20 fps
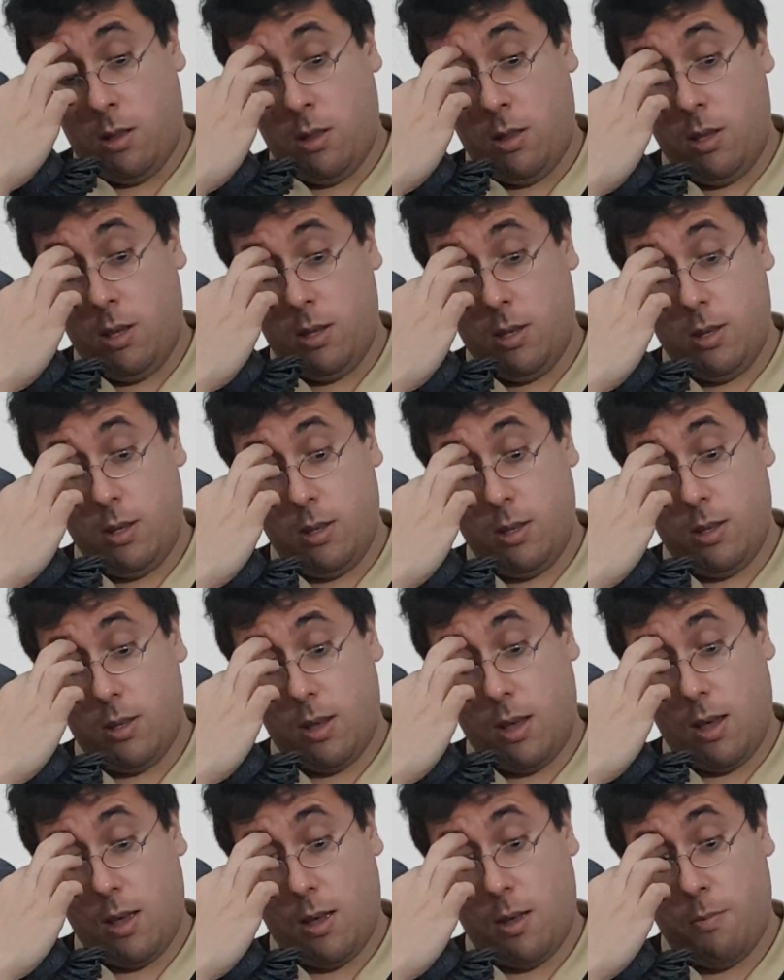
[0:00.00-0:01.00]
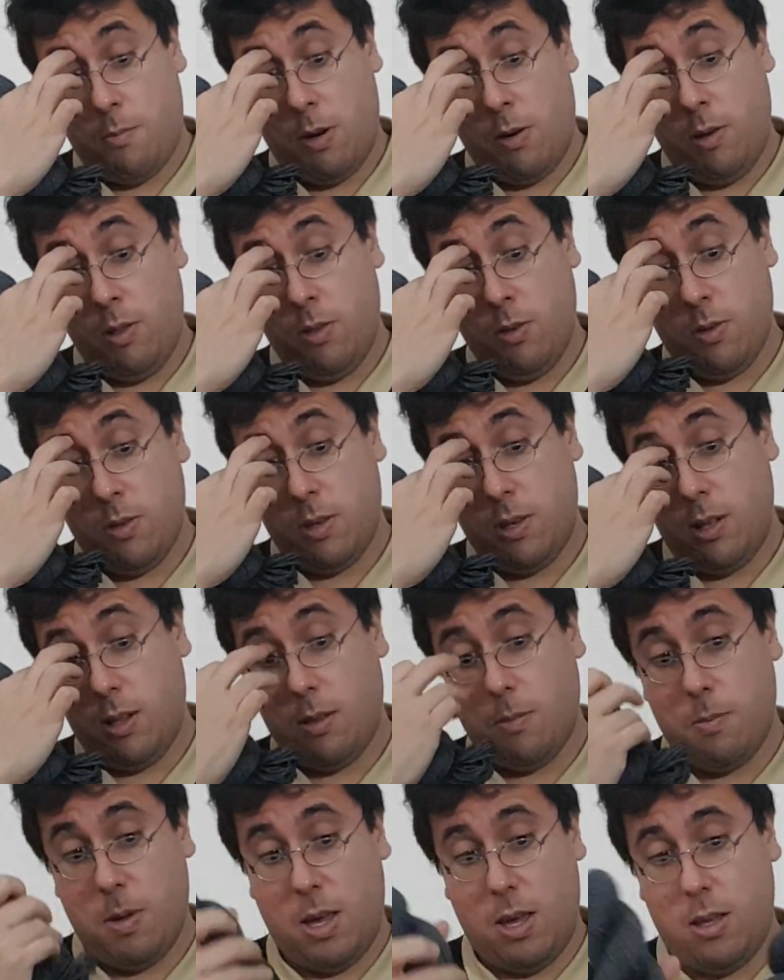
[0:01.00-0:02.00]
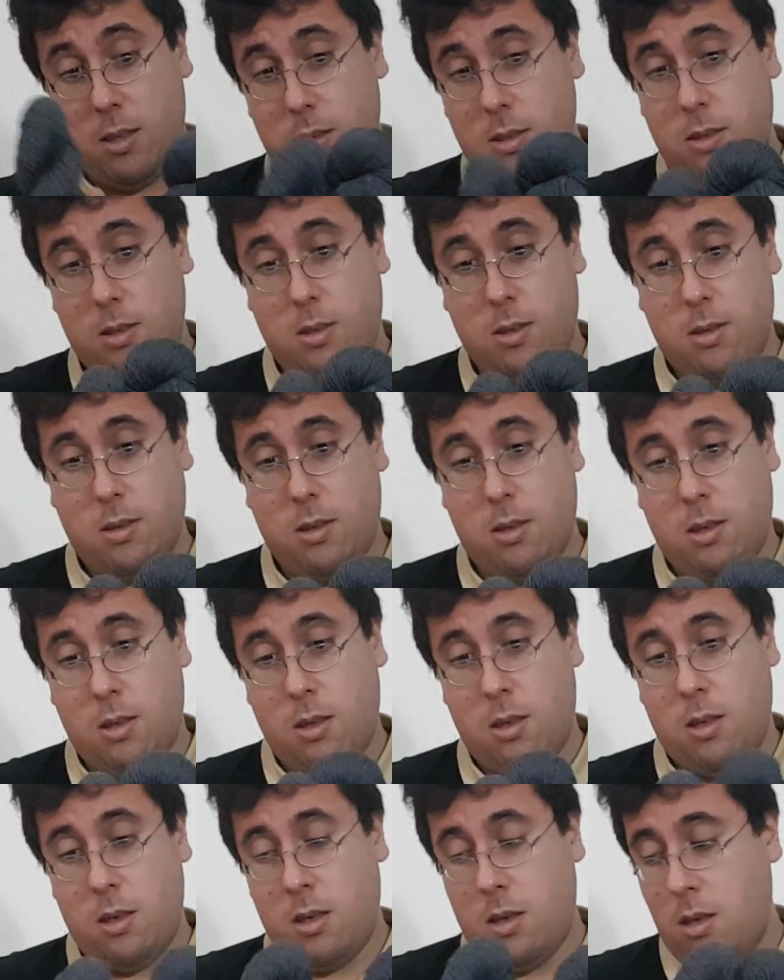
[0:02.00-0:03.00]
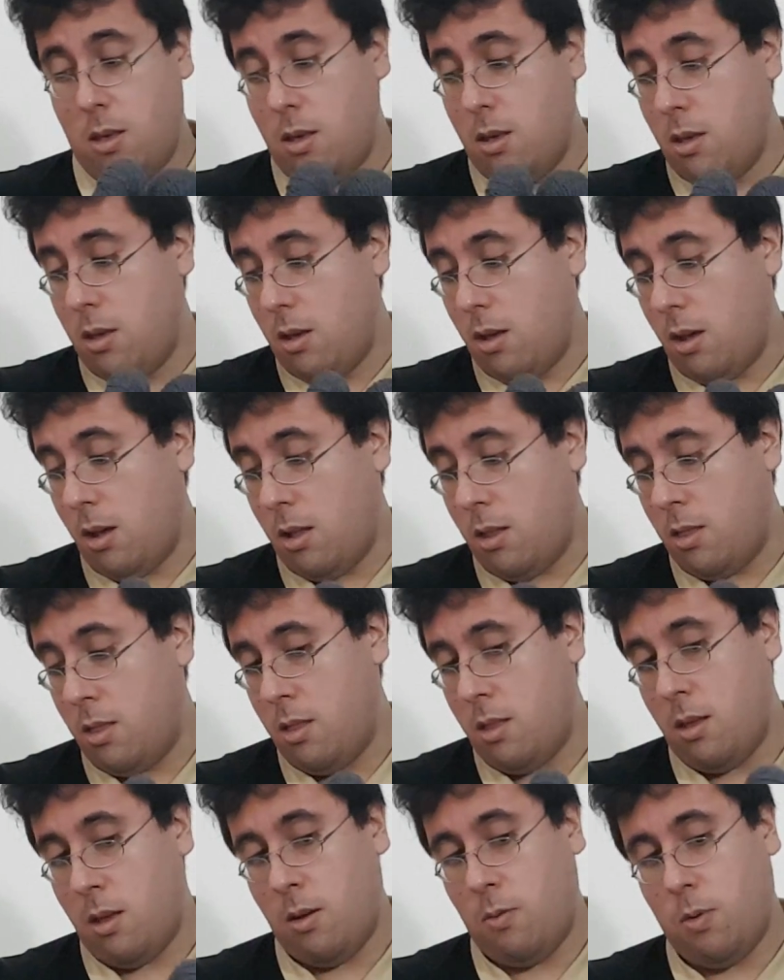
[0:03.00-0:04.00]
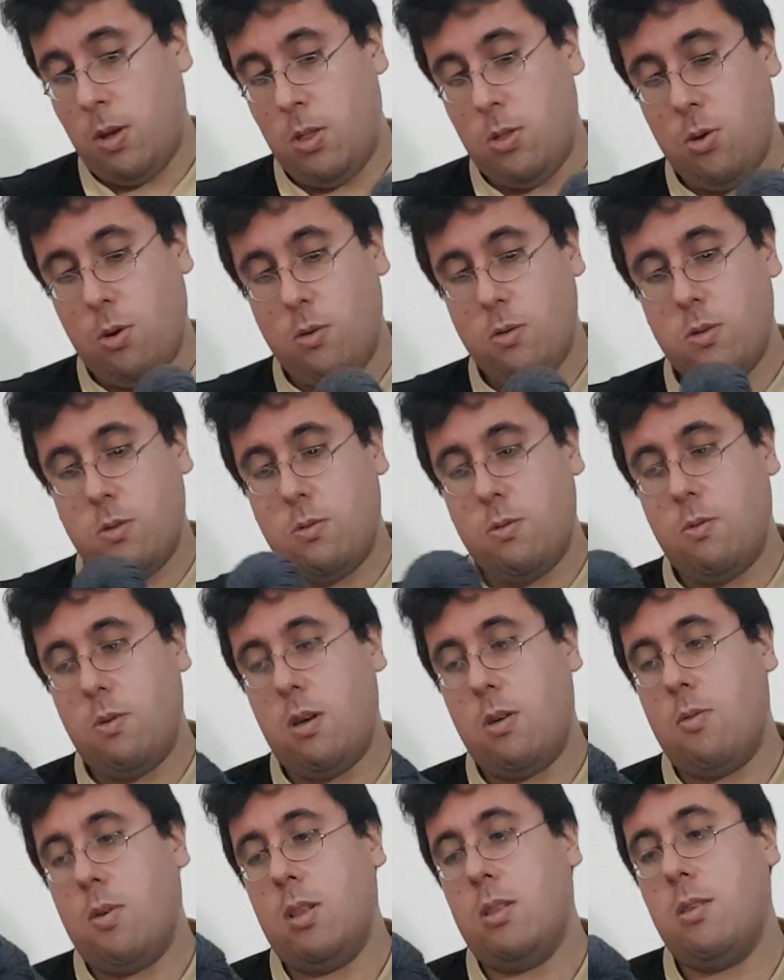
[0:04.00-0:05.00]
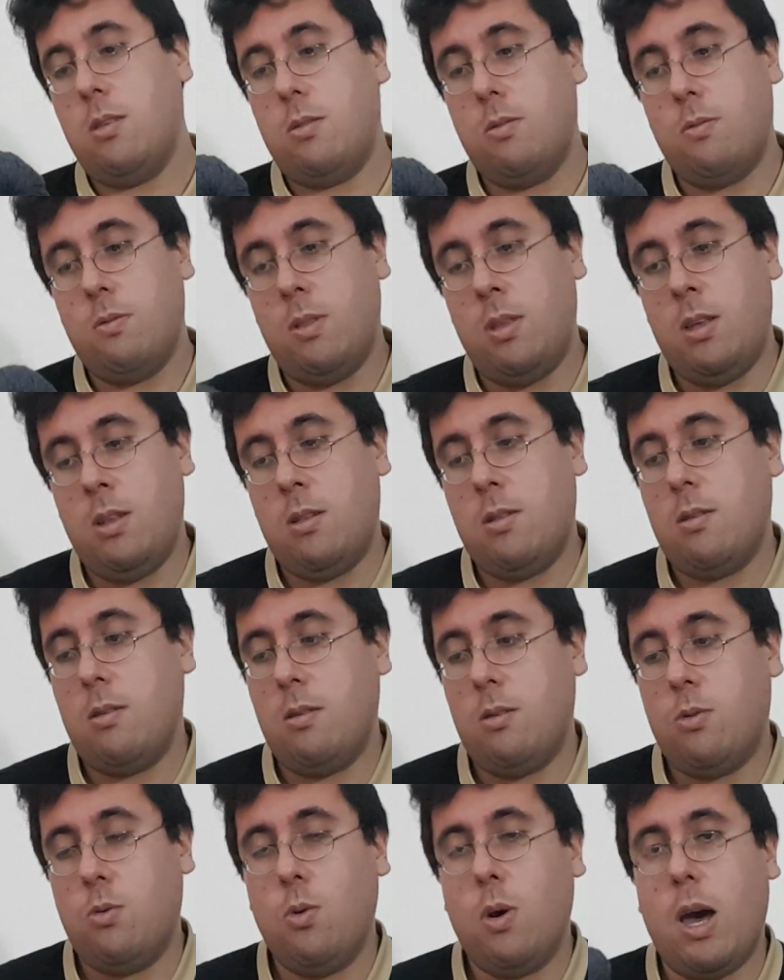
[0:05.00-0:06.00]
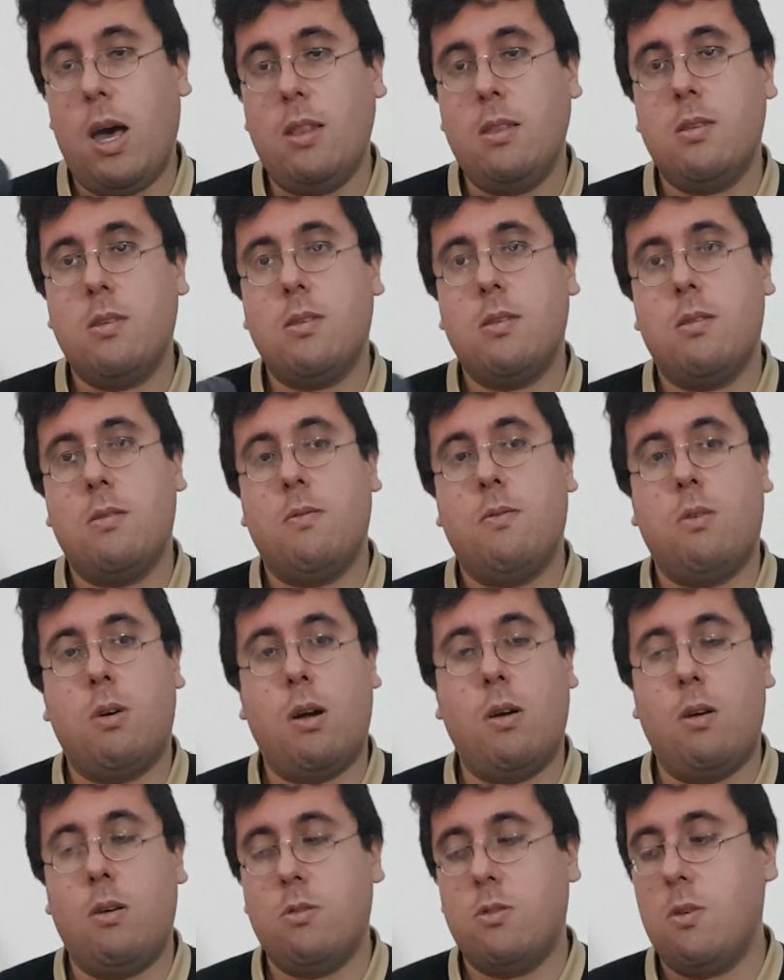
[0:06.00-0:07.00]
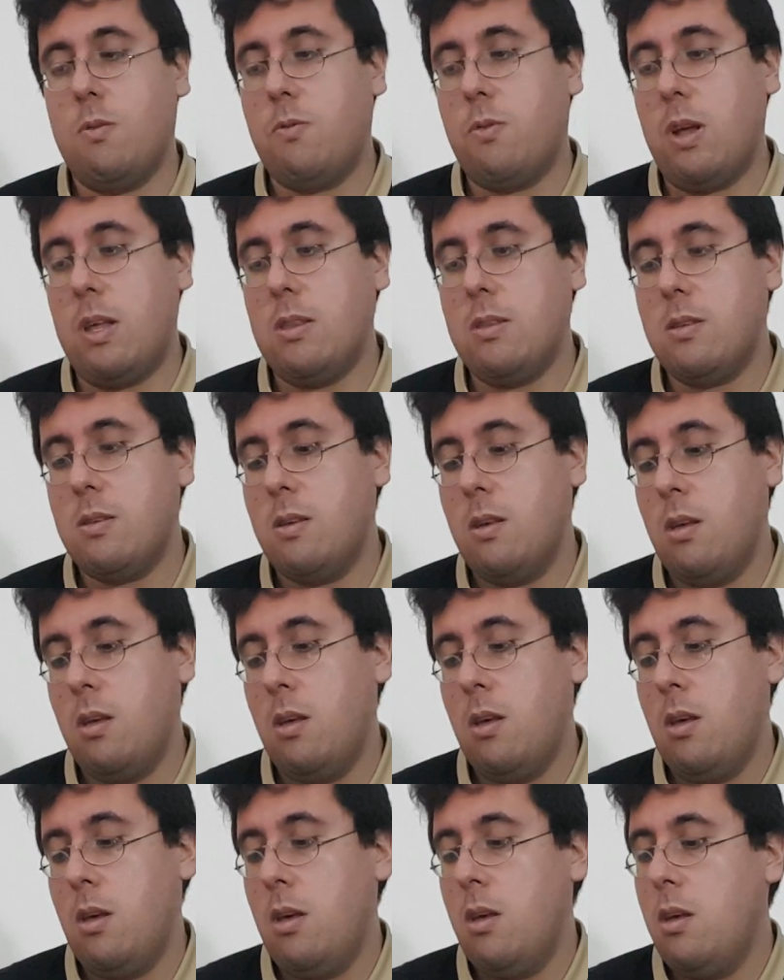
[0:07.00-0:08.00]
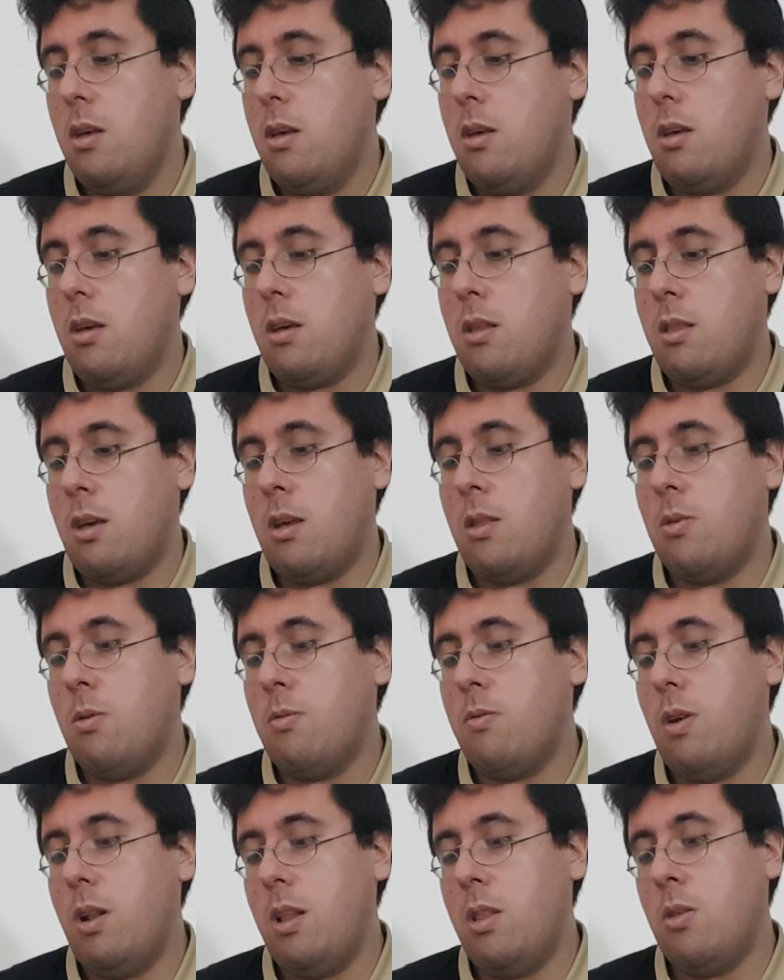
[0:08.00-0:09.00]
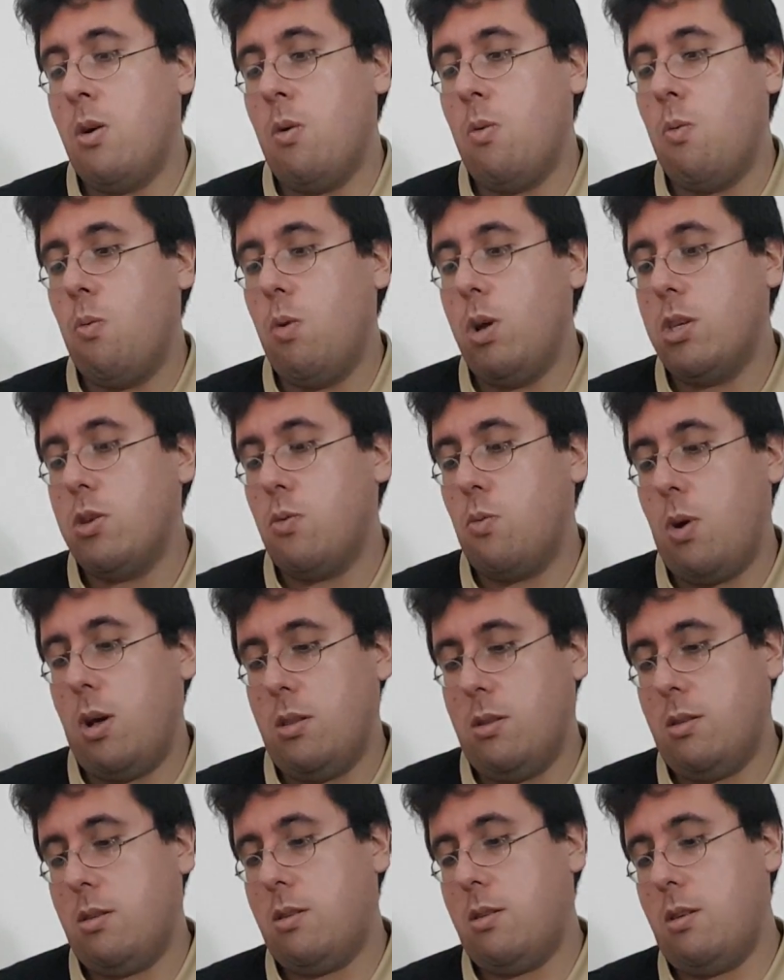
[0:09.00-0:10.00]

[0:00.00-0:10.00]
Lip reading: This is a merino silk base, and with those two I wanted to knit two hats for some friends, and I don't really know which ones.